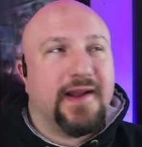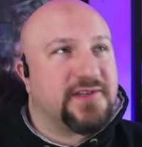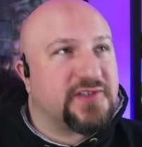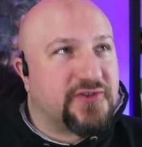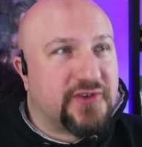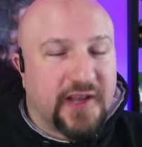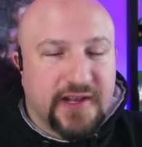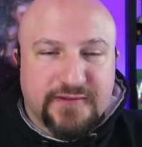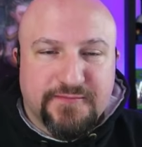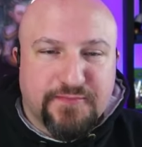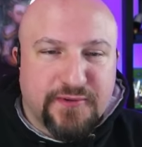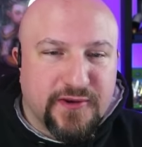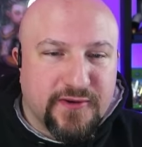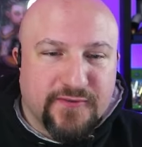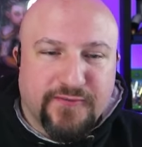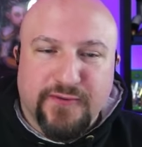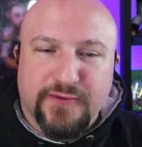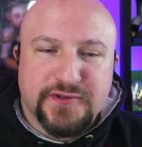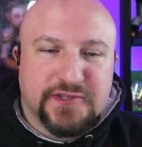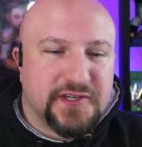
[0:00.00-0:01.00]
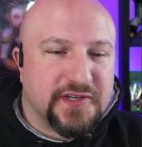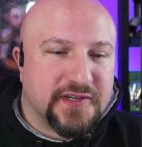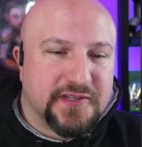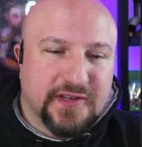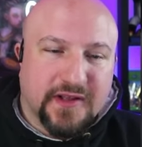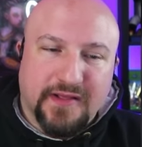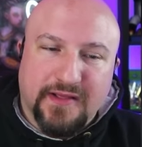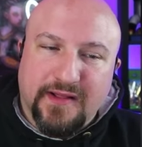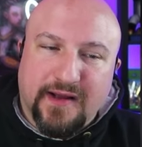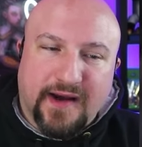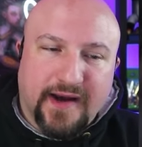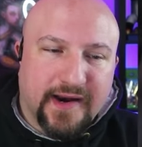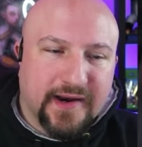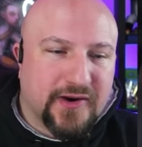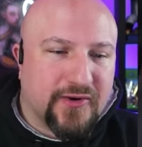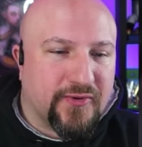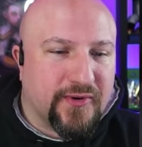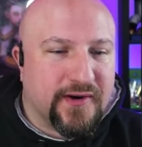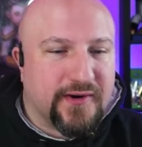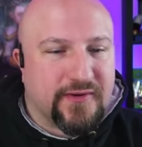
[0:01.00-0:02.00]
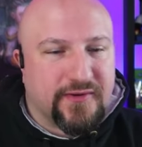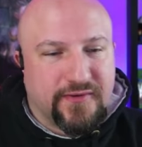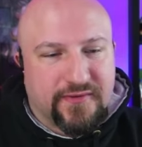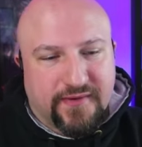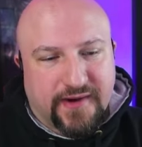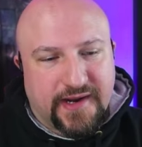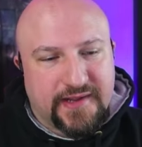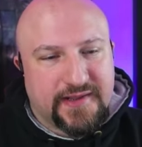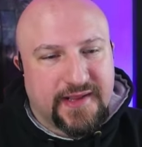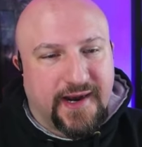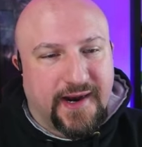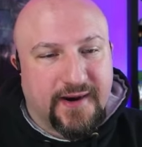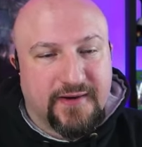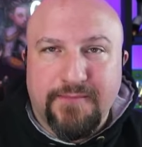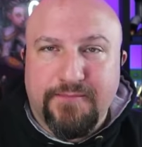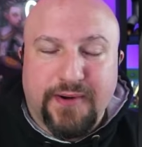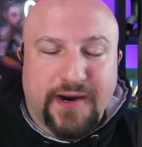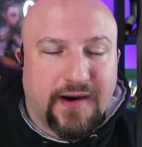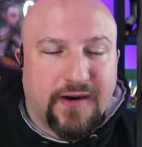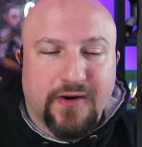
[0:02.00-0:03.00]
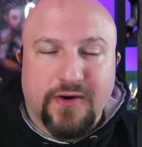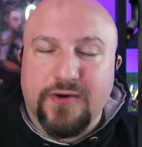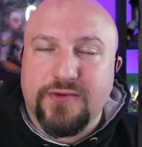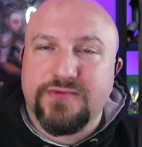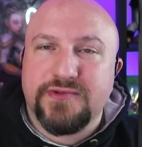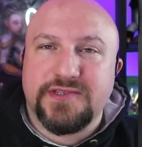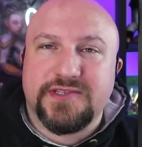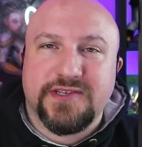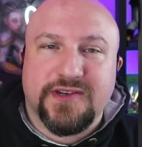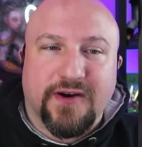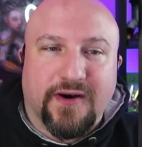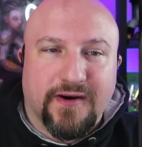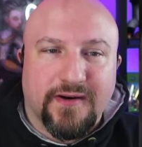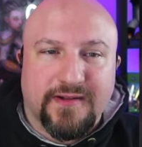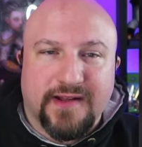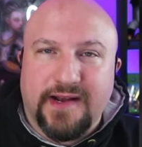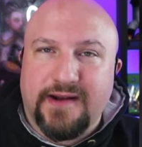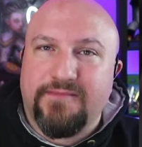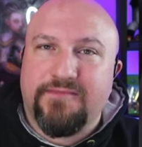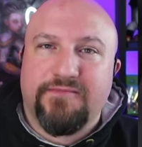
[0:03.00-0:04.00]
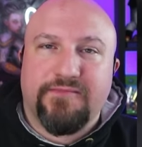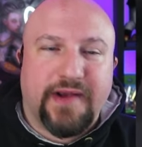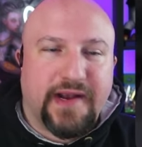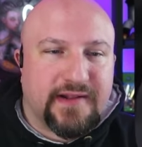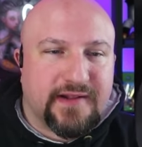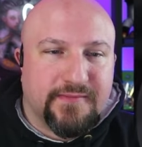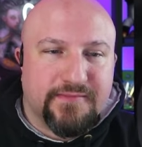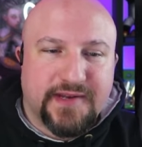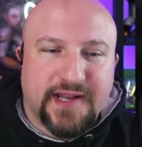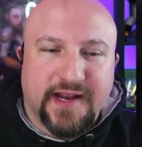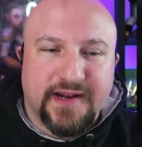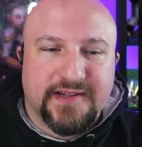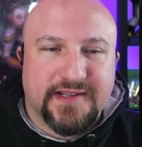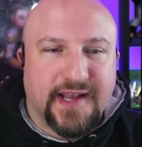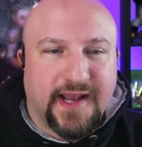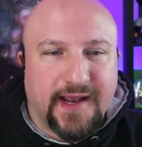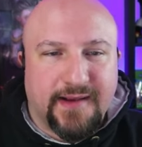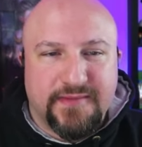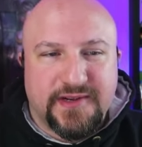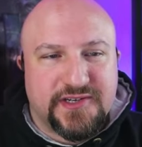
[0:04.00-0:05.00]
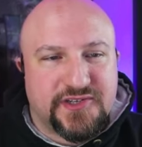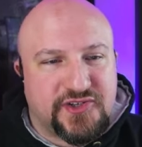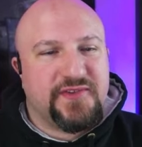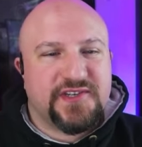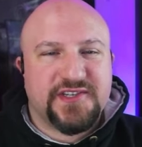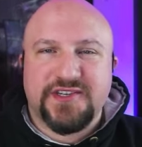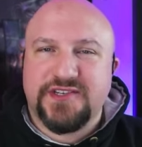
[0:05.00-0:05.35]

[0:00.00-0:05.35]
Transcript: It's beautiful. She does a lot of critical right there. Pair her with Scarlet, make them take damage.